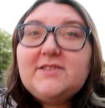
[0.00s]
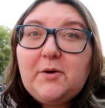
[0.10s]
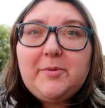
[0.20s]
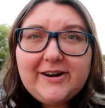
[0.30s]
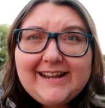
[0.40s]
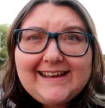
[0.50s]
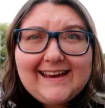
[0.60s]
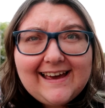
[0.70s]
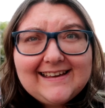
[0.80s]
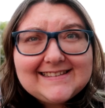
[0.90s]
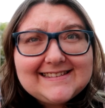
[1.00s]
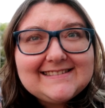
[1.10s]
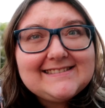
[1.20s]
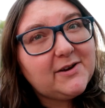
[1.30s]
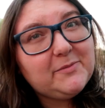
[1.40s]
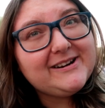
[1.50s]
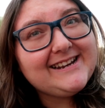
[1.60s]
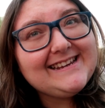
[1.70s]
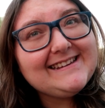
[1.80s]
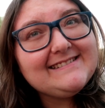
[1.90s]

so pretty guys so pretty.